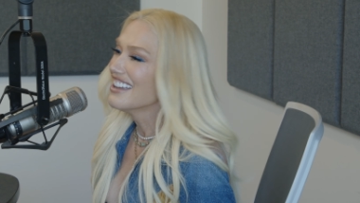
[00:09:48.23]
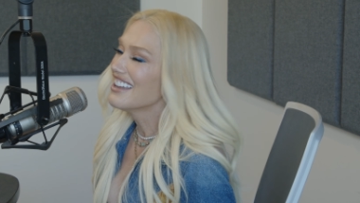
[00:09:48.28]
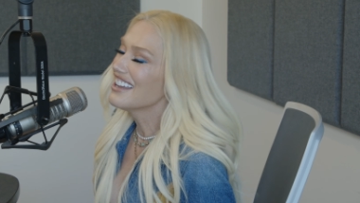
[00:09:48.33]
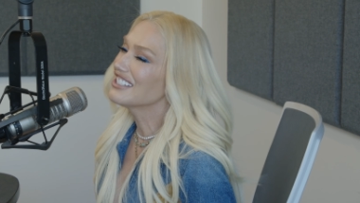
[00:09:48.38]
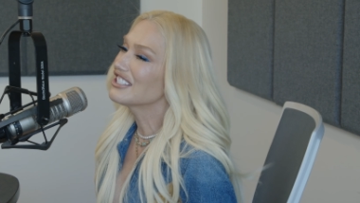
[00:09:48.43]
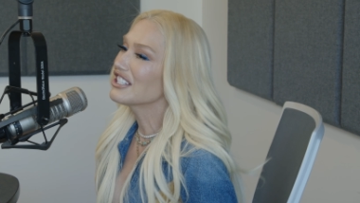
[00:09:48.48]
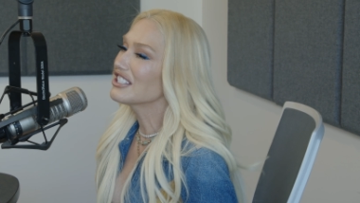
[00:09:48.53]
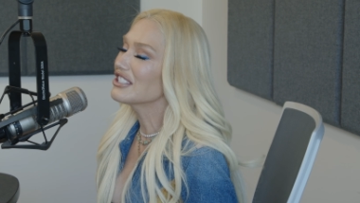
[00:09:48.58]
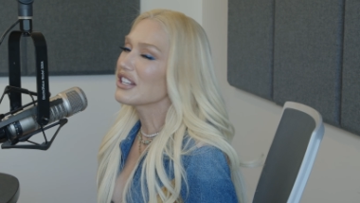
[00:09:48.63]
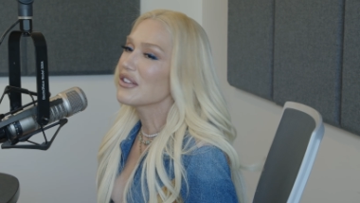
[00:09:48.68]

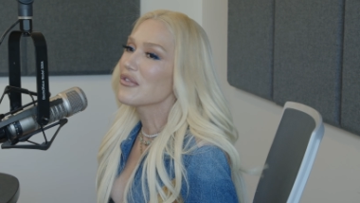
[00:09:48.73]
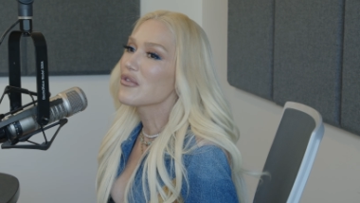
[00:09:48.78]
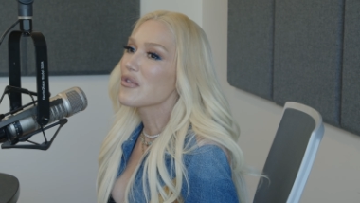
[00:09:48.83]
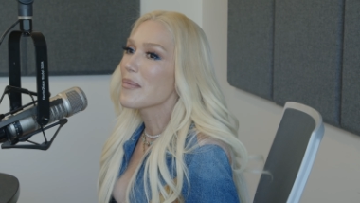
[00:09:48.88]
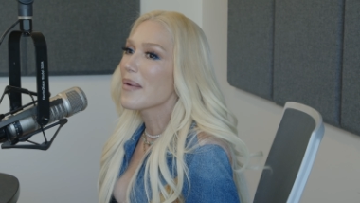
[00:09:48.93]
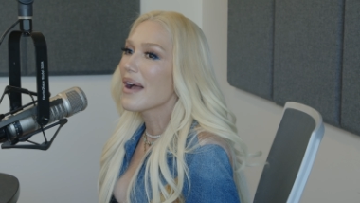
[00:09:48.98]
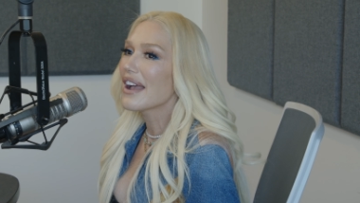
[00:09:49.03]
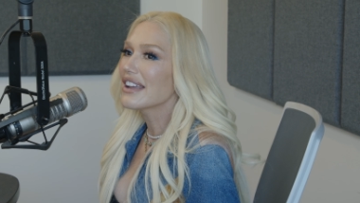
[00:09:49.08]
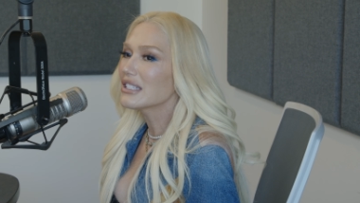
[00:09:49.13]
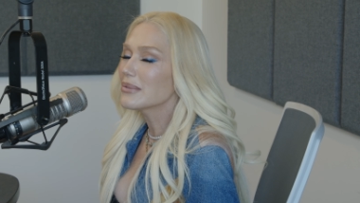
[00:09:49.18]
It's just it
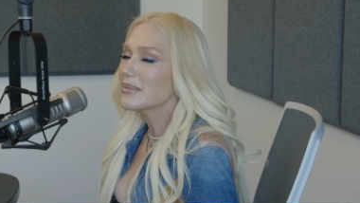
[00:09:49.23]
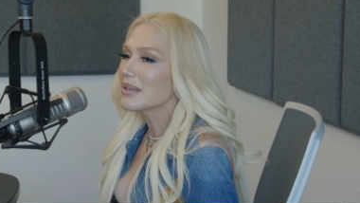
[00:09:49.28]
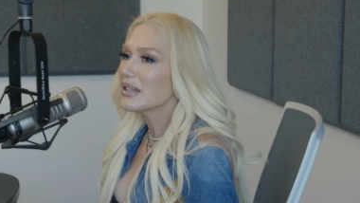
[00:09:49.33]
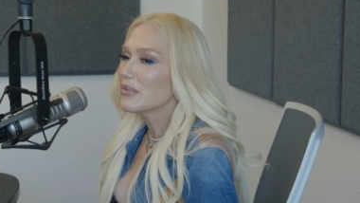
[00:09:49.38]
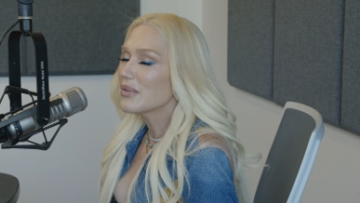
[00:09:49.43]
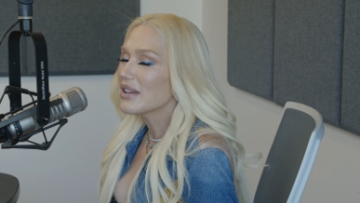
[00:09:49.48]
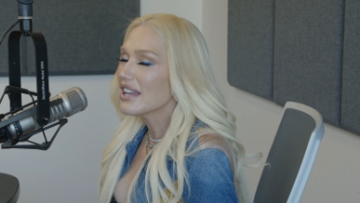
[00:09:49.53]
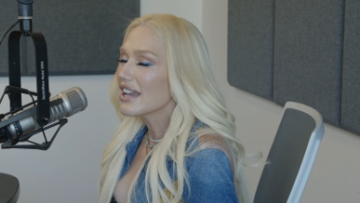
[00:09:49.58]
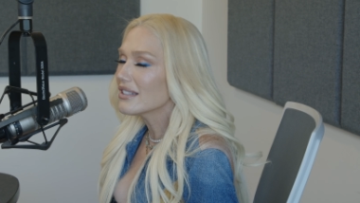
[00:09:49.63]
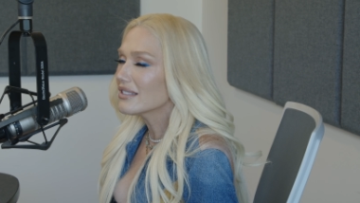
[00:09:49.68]
reminds
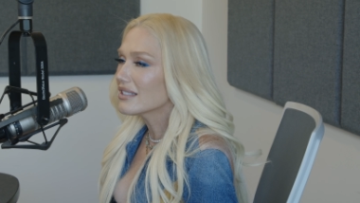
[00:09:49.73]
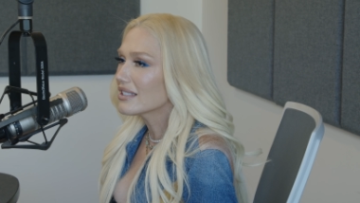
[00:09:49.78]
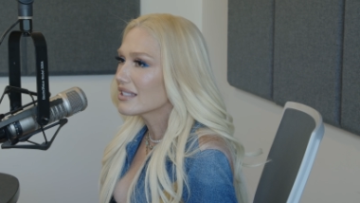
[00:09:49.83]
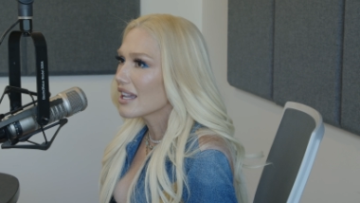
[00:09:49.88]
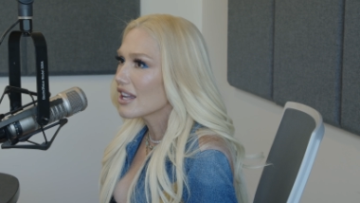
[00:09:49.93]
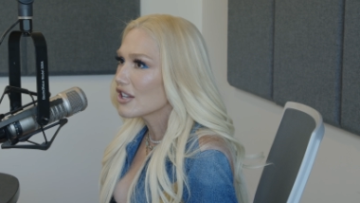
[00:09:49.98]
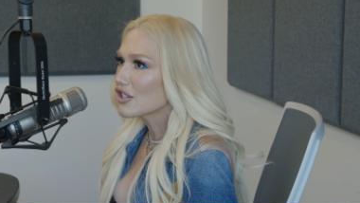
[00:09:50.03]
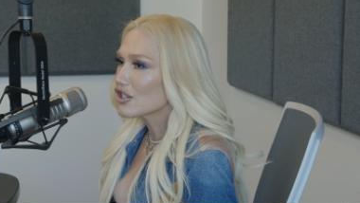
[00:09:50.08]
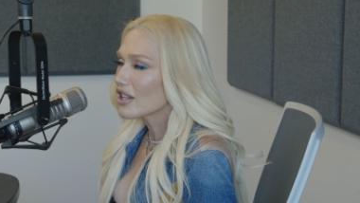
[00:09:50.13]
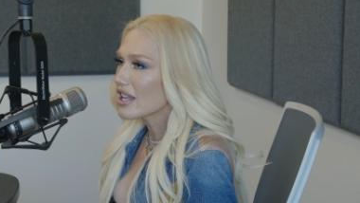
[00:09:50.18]
me we had
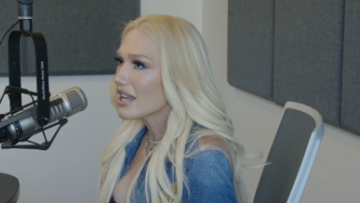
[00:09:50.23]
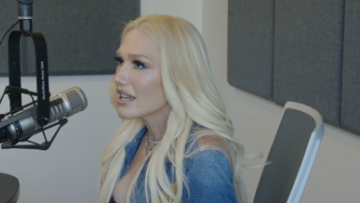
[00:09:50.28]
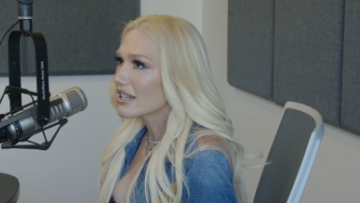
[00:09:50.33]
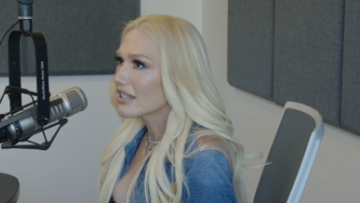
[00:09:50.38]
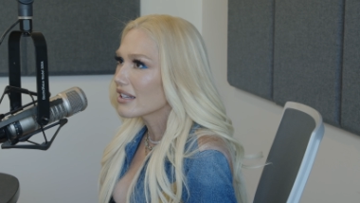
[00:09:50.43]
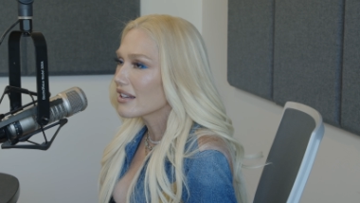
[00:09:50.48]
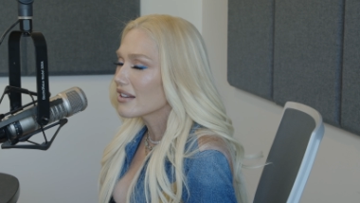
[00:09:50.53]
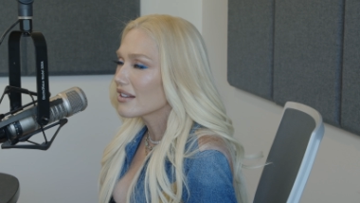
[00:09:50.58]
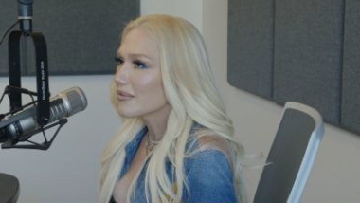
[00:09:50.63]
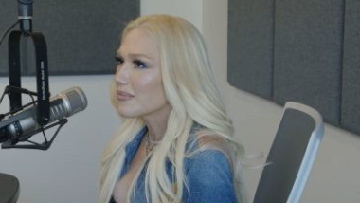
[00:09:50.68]
such
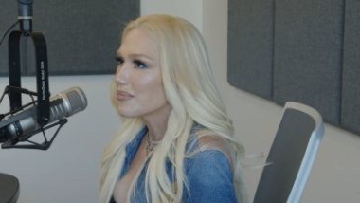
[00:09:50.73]
like